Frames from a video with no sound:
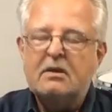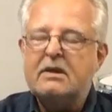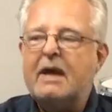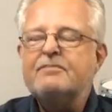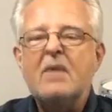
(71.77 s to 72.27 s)

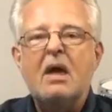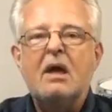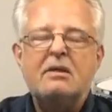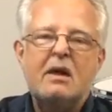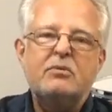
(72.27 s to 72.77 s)
okay?
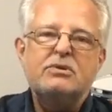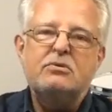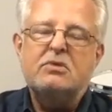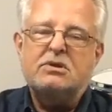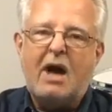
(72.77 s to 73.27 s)
Then we
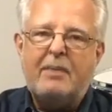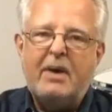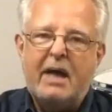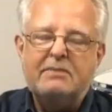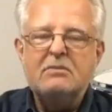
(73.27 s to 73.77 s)
tune the top
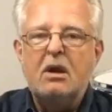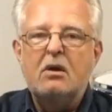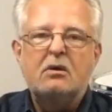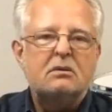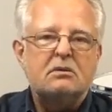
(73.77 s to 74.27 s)
head,
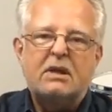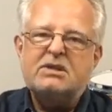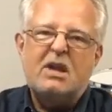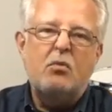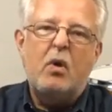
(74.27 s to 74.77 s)

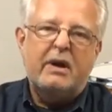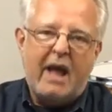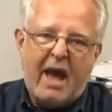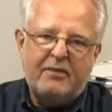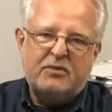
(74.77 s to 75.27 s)
let's say
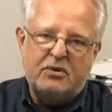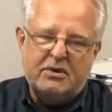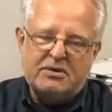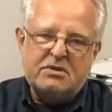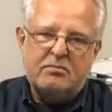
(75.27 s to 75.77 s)
1.5
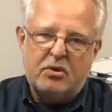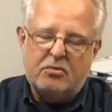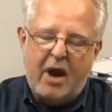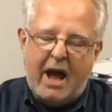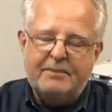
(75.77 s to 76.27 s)
turns per
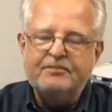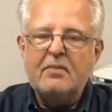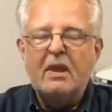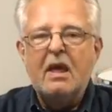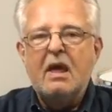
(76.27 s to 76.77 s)
rod.
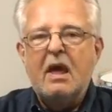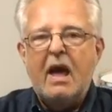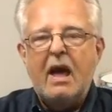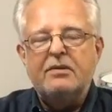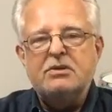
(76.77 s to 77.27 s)

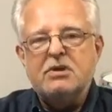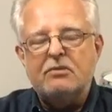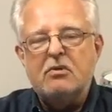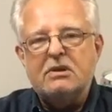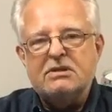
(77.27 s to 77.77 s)
And the
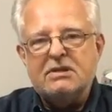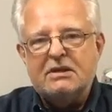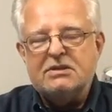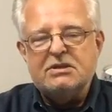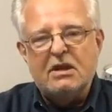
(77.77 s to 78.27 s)
general
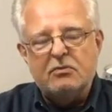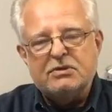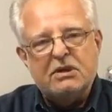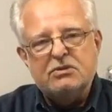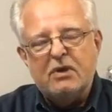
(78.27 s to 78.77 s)
consensus here
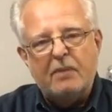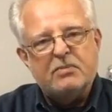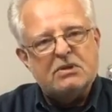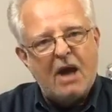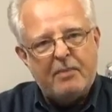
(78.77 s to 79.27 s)
was that you
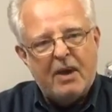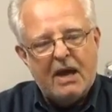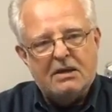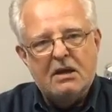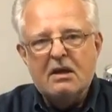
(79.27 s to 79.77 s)
kept the top
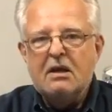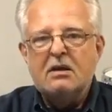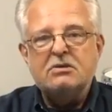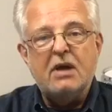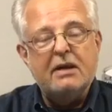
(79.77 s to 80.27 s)
head
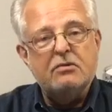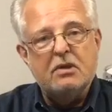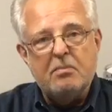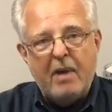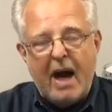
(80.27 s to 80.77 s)
tighter
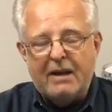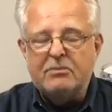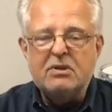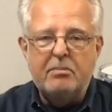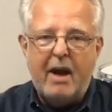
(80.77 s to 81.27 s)
than the
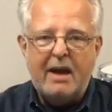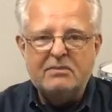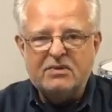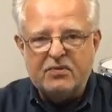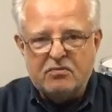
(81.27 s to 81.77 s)
bottom. The
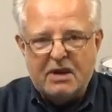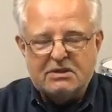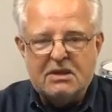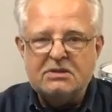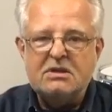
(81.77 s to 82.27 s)
bottom is for
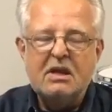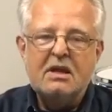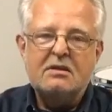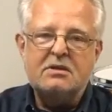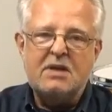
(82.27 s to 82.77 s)
resonance.
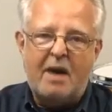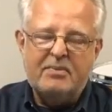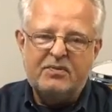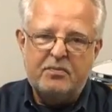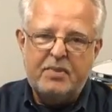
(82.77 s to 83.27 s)
The
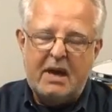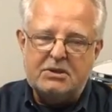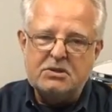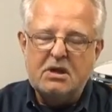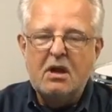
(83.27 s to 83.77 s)
top is for
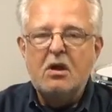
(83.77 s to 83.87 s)
pitch.